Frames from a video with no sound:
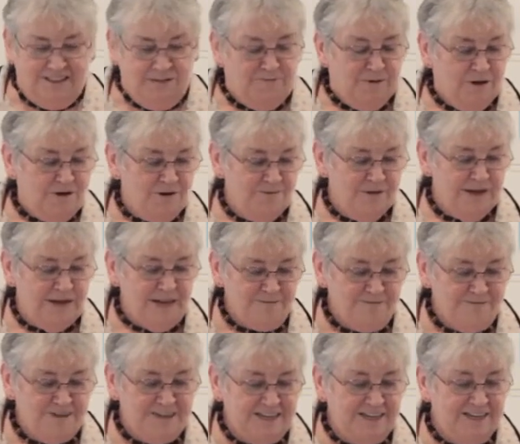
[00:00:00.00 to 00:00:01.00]
The poem I'm
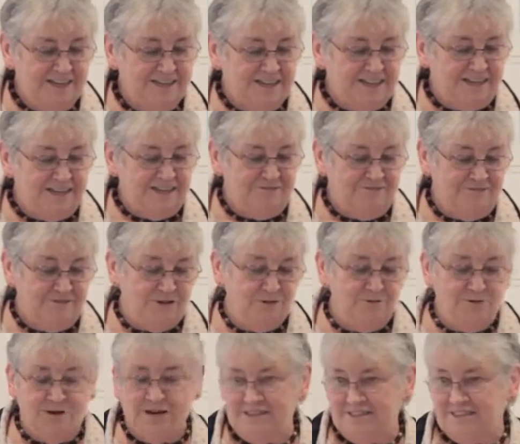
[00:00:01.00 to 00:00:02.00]
reading, If You
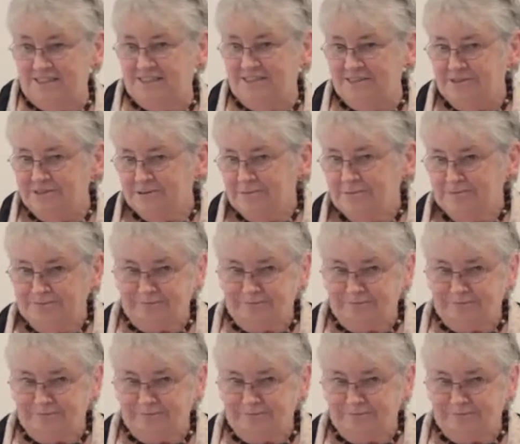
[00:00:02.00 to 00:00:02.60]
Want Dinner,